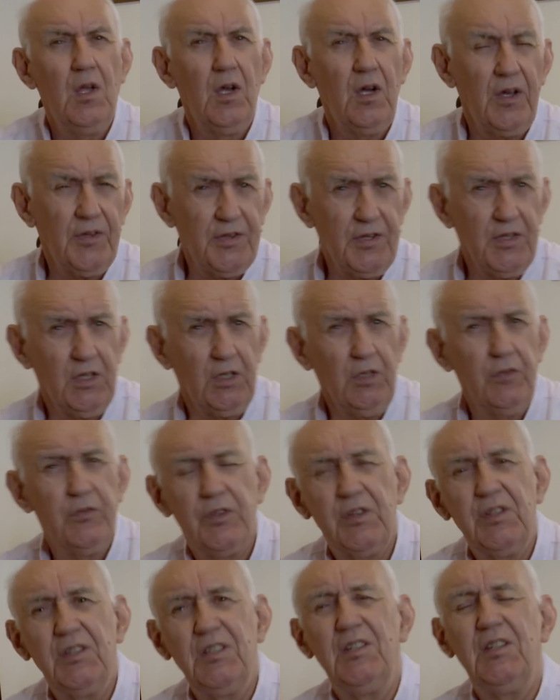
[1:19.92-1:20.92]
I think
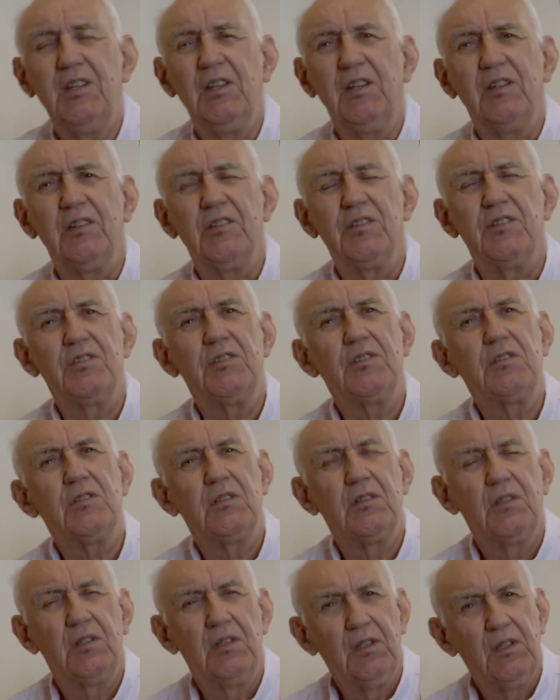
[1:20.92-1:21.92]
over the years
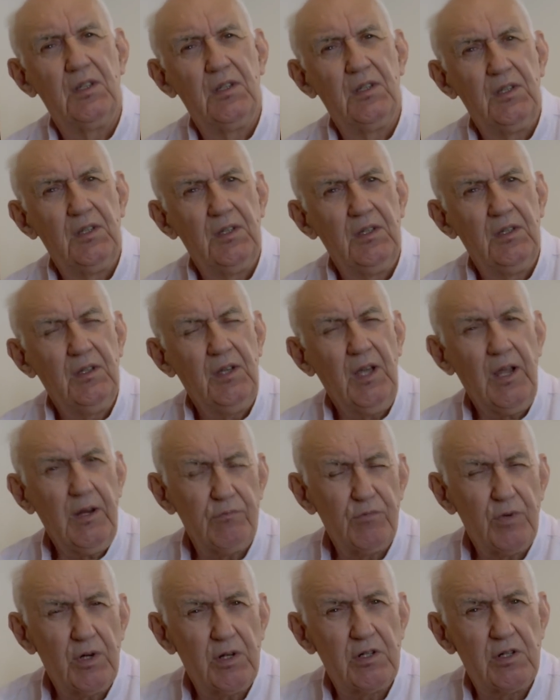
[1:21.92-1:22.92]

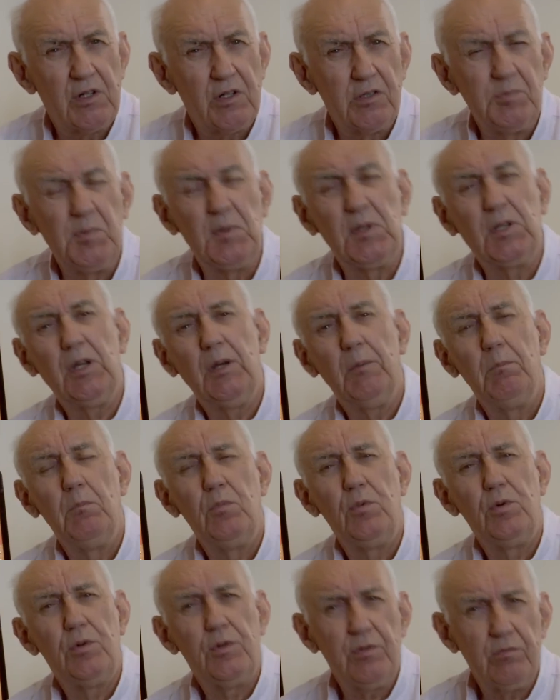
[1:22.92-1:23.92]
ham radio has become
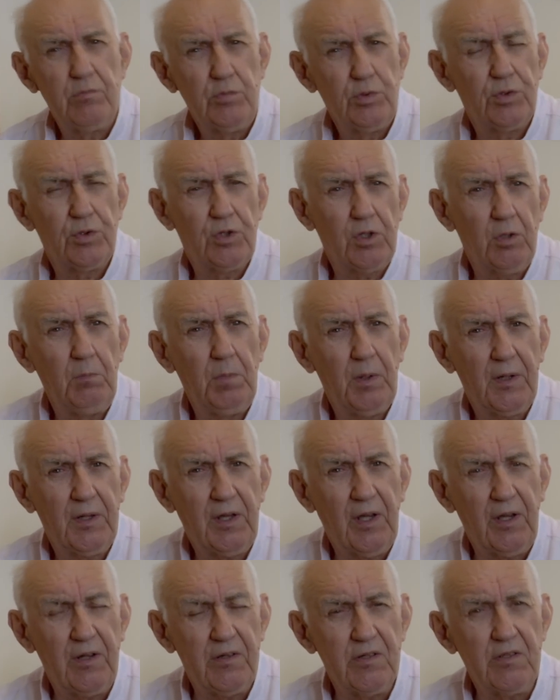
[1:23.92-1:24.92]
more and more
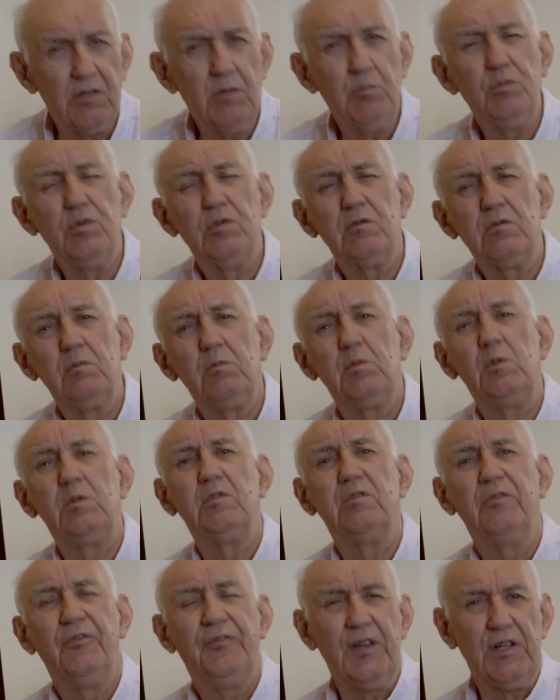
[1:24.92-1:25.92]
complicated and more and
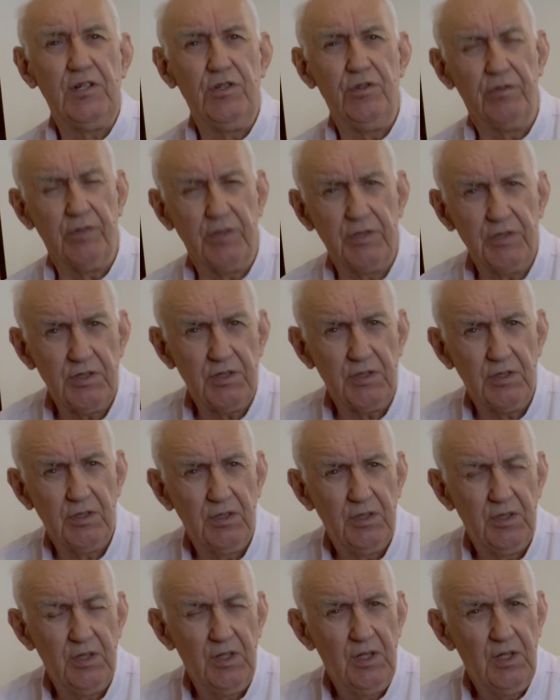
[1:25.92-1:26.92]
more adventurous.
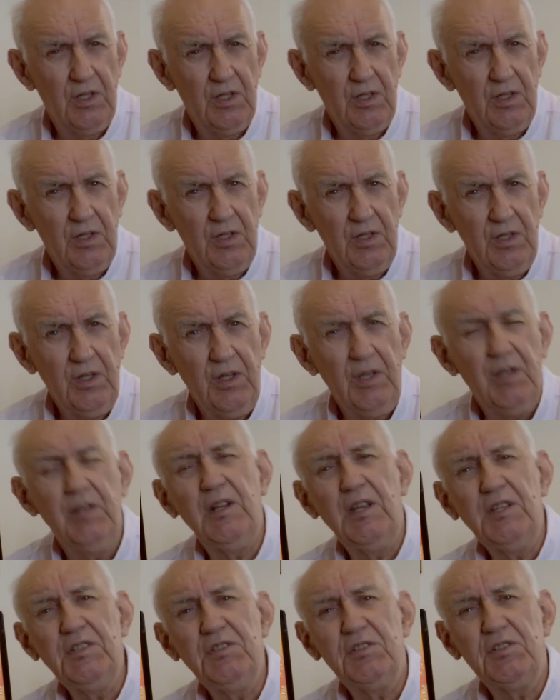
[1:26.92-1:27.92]

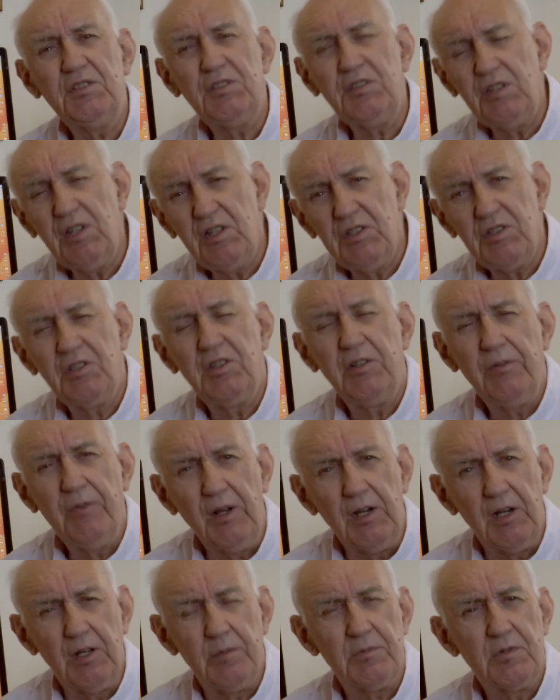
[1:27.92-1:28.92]
And as it's
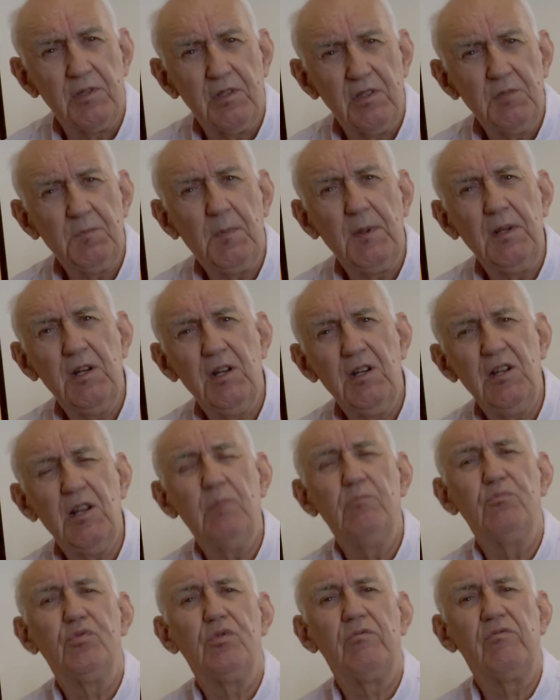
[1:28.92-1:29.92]
developed, there's been a
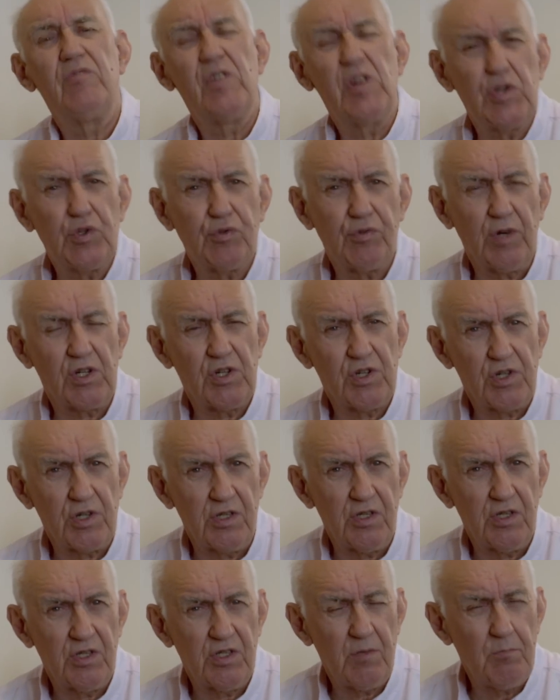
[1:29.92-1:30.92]
number of
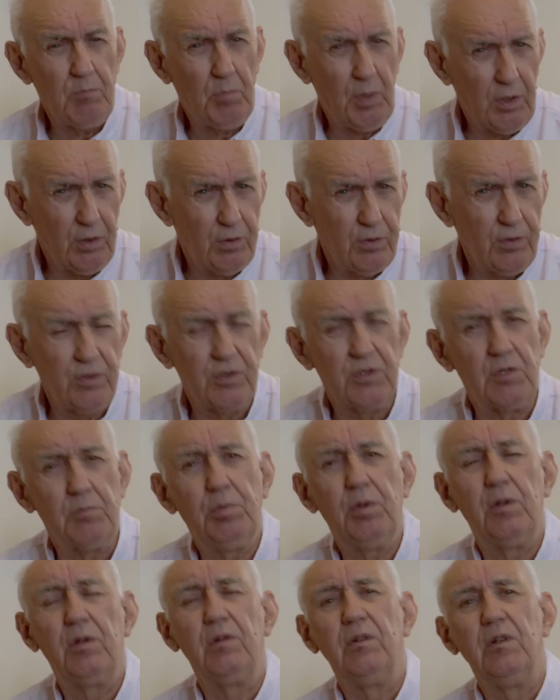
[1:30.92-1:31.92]
restrictions imposed
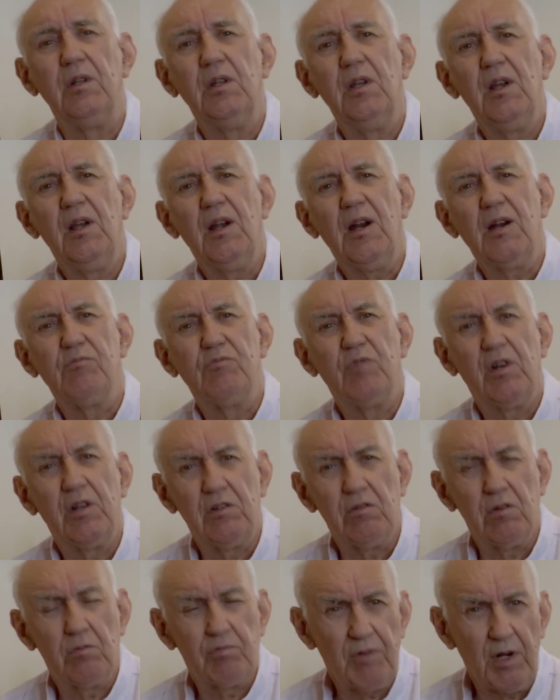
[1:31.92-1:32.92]
upon ham
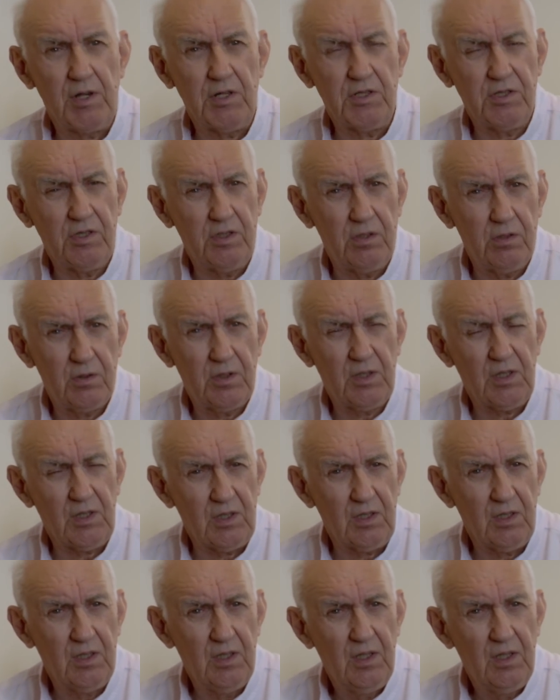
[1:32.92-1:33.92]
radio operators in the UK.